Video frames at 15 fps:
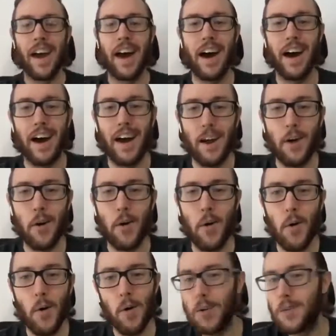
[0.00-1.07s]
Uh,
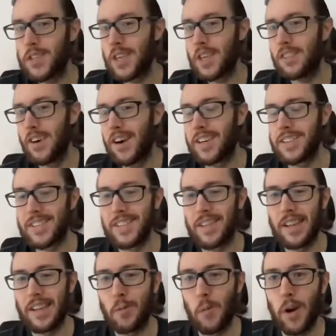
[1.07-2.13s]
closing thoughts,
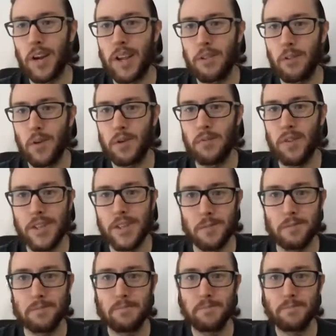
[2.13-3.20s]
and, and where can everyone find you?